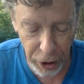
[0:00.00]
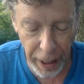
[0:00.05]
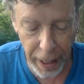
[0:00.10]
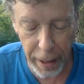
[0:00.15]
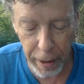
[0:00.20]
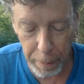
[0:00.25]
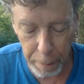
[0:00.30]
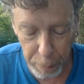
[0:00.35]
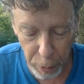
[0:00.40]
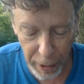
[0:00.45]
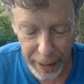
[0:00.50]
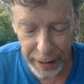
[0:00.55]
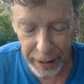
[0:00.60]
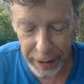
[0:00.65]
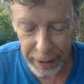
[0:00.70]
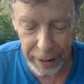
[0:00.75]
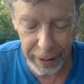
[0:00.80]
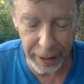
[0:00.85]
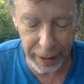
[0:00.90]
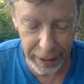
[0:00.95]

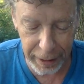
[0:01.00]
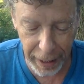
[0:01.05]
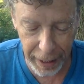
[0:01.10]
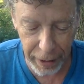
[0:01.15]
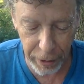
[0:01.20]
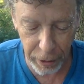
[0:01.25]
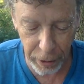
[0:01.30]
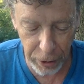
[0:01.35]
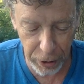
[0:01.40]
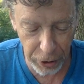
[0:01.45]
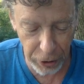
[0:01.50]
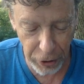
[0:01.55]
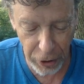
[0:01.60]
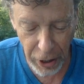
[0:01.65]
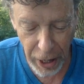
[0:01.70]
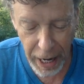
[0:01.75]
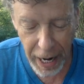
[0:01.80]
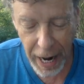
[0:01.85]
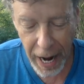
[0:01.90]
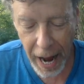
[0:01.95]
embrace dictators
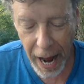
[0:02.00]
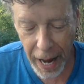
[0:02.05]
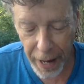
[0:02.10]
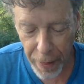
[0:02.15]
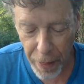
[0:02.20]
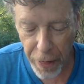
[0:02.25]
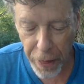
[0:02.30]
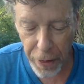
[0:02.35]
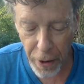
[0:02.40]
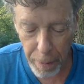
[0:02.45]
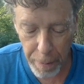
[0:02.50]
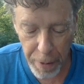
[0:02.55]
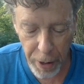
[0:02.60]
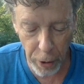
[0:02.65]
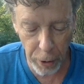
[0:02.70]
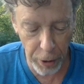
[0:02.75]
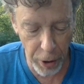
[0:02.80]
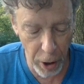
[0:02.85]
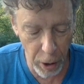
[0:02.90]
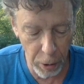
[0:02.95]
and thumb
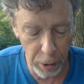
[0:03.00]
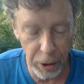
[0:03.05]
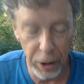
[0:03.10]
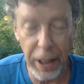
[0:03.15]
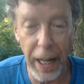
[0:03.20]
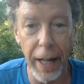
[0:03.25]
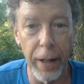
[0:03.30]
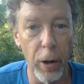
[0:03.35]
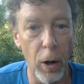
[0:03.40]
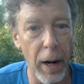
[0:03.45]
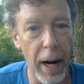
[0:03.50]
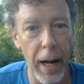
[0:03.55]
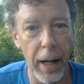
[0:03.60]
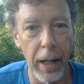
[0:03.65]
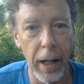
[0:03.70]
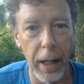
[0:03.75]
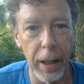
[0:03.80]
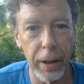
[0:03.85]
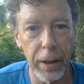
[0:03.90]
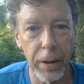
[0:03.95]
their nose at our
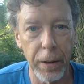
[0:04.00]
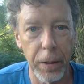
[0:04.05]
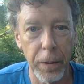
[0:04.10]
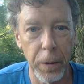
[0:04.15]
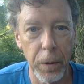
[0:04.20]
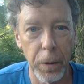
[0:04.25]
allies.